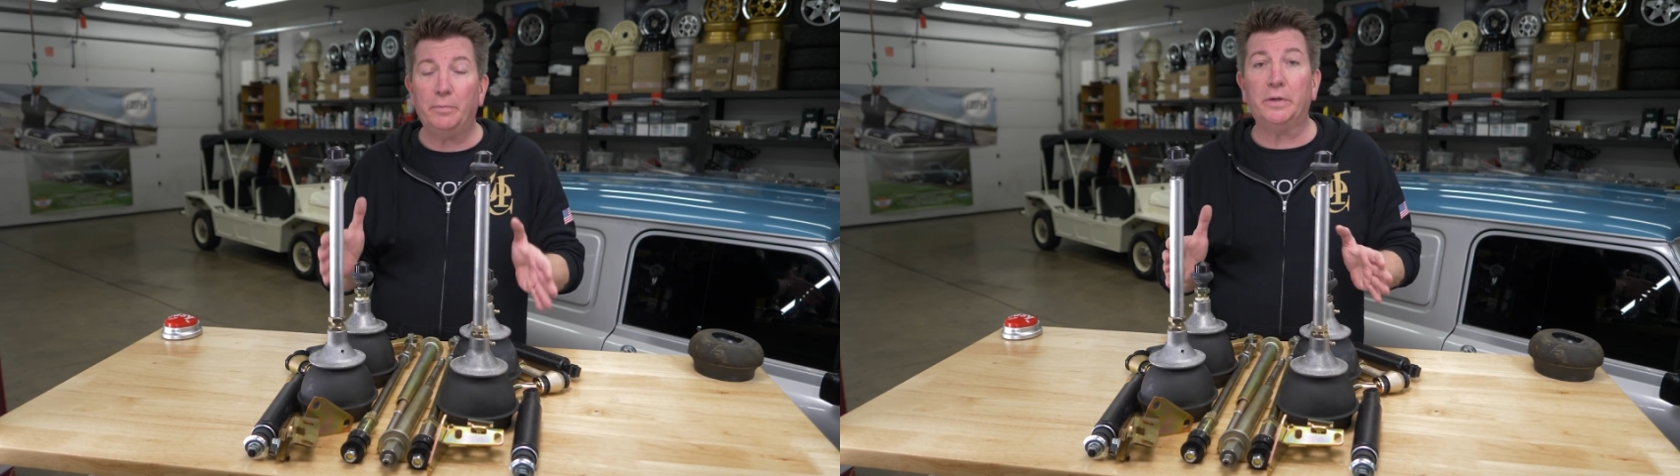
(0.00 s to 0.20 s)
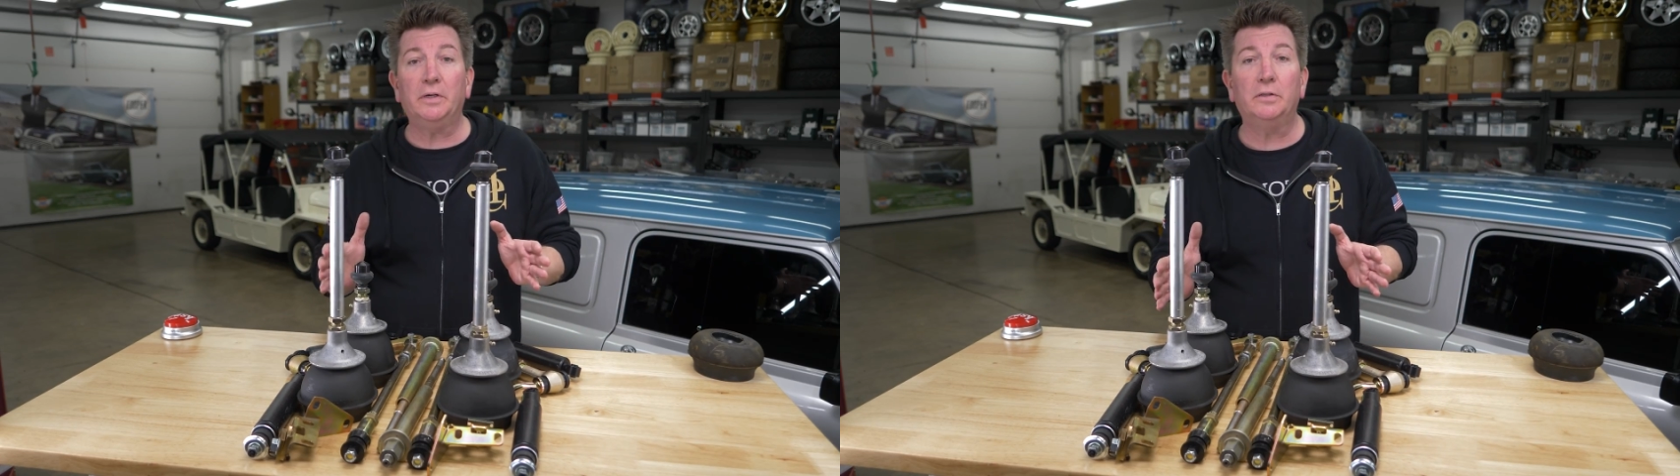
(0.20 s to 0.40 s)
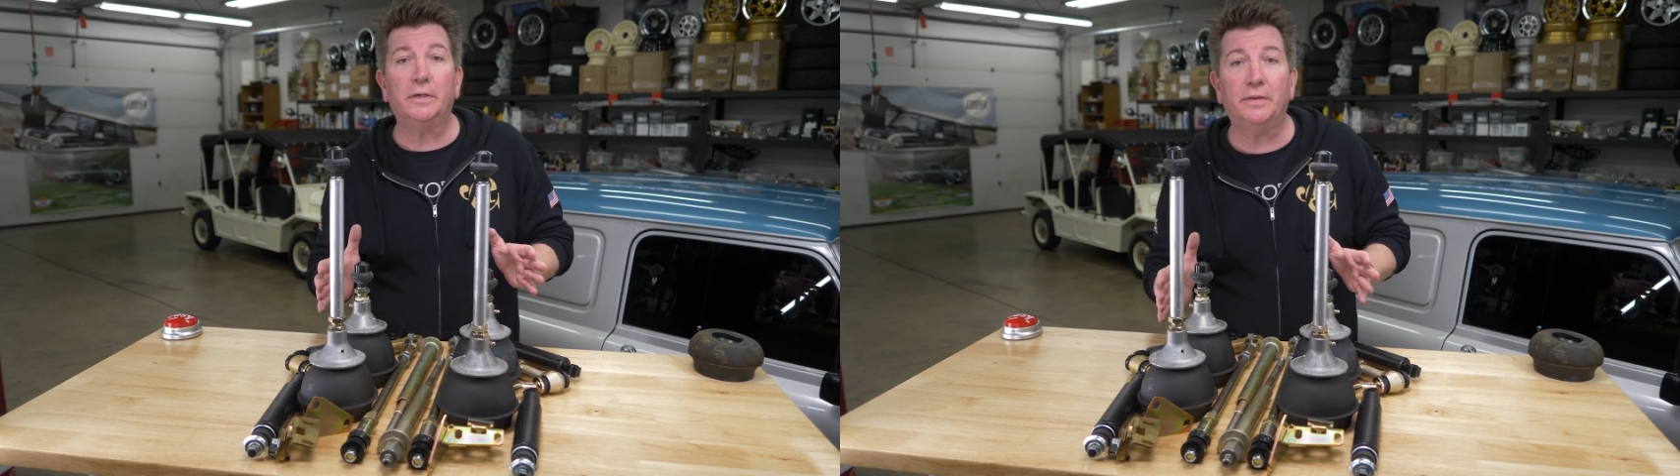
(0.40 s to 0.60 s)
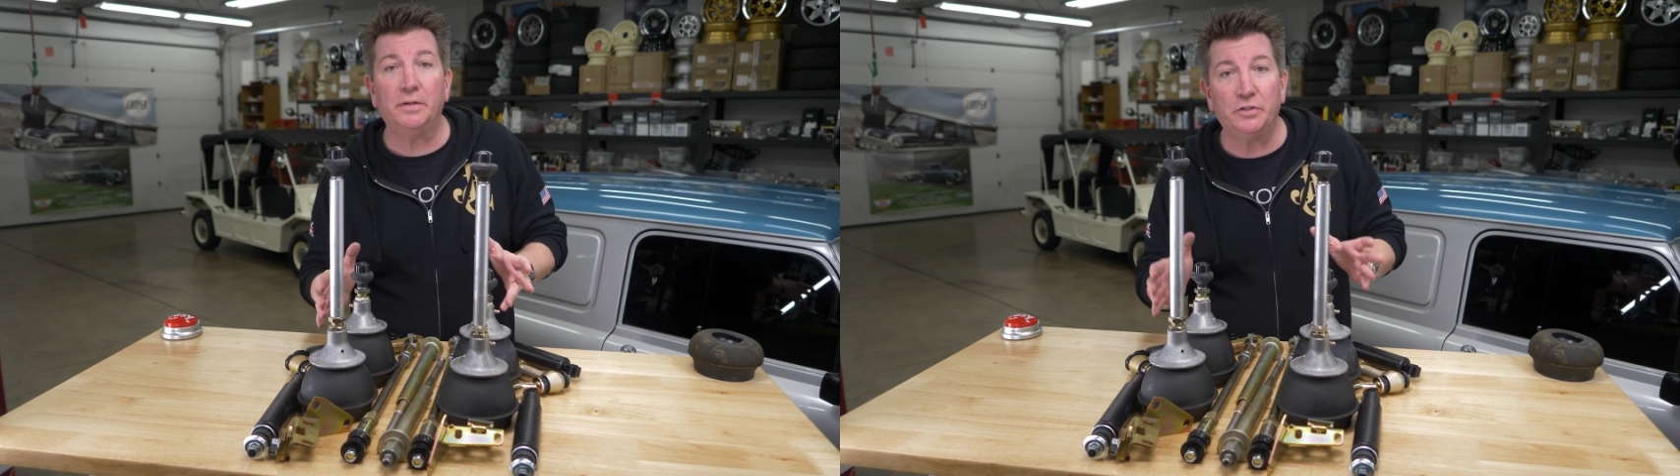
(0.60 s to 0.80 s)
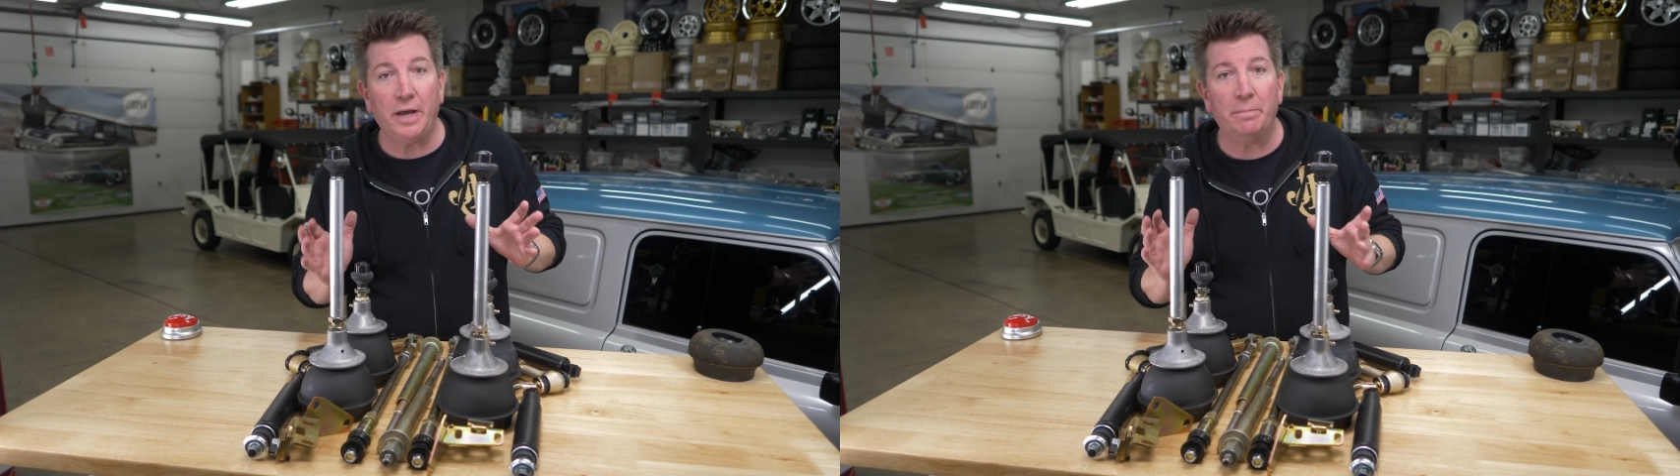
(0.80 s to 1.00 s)
we're going to look at
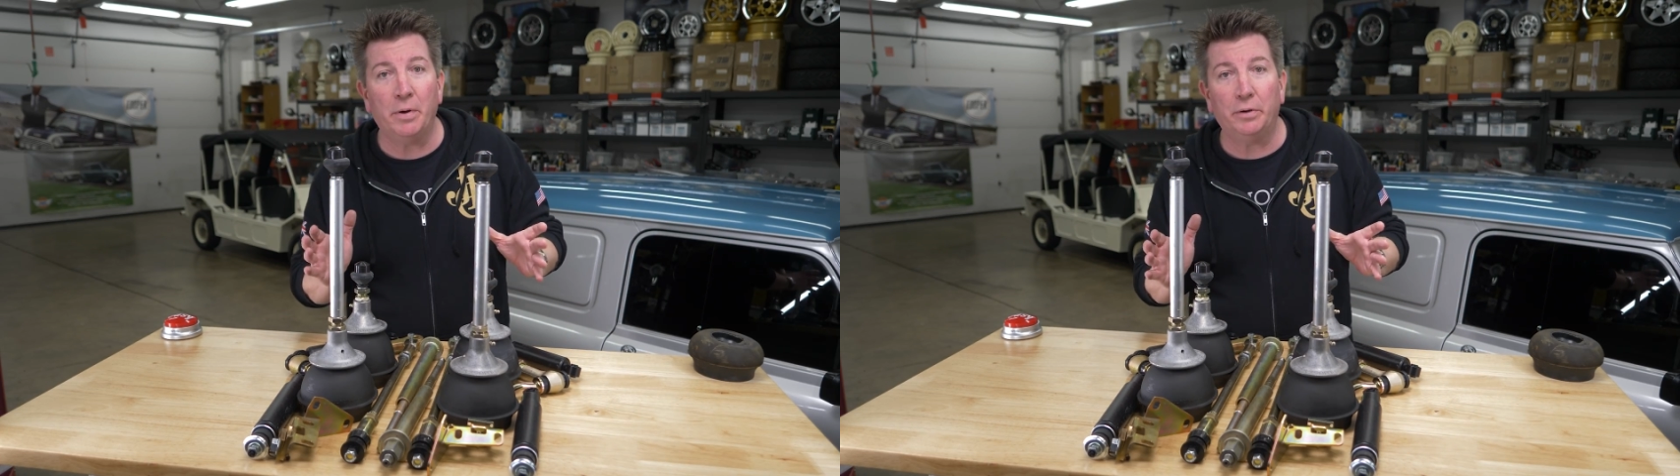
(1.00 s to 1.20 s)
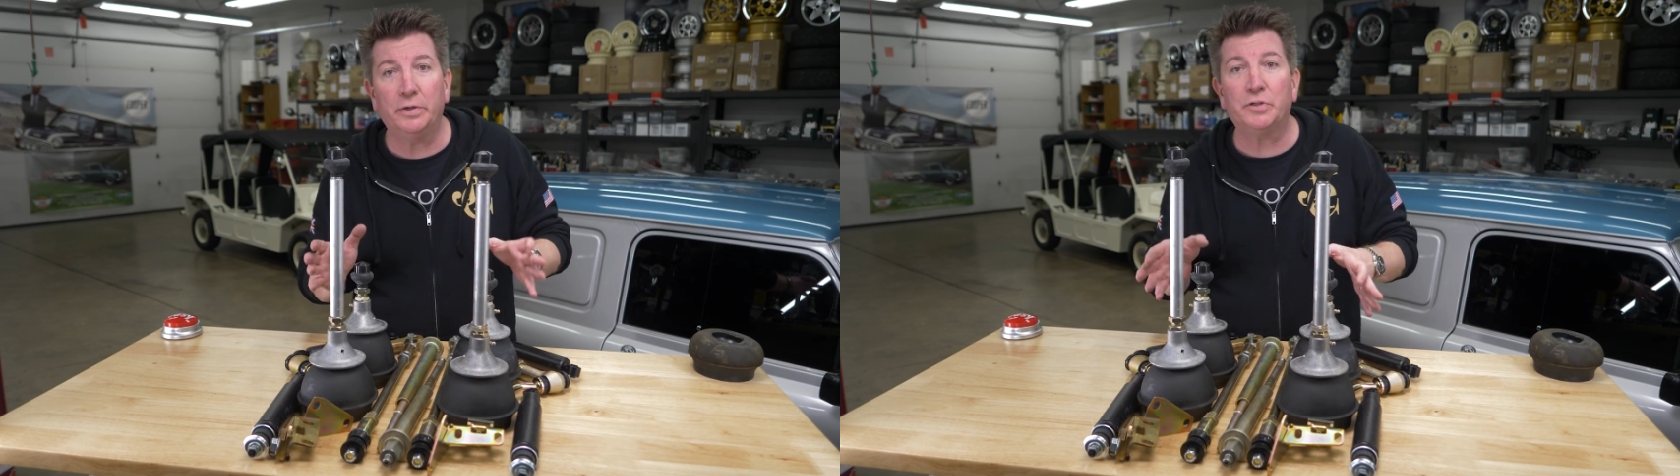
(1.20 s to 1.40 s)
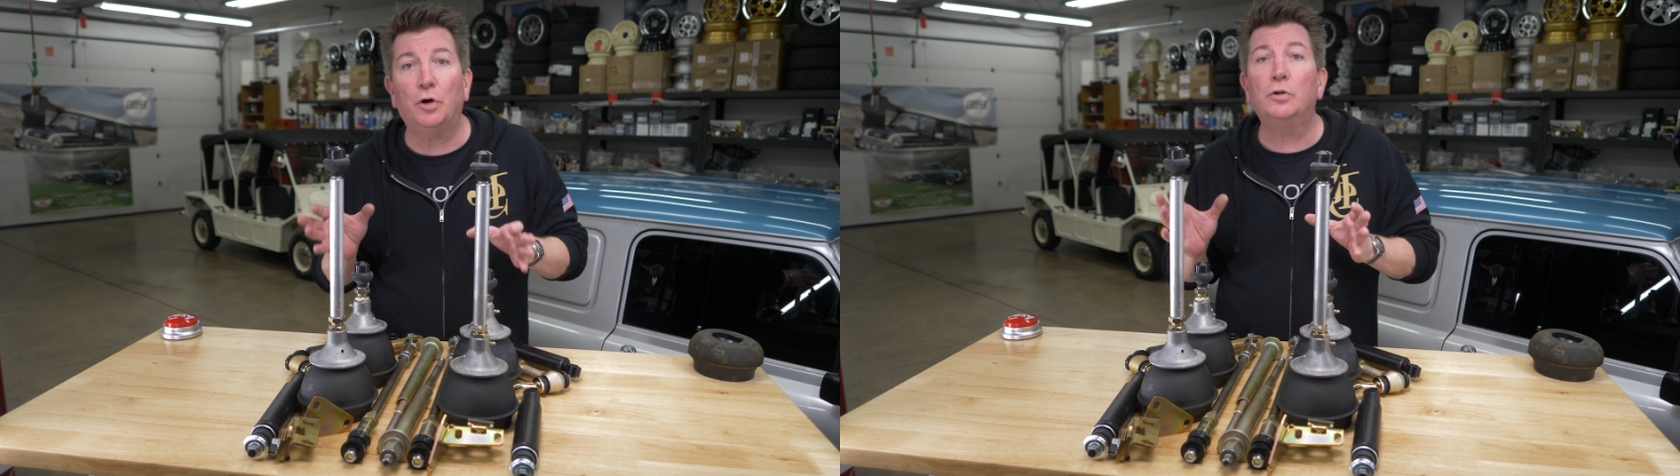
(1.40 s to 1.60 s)
the Jet Motors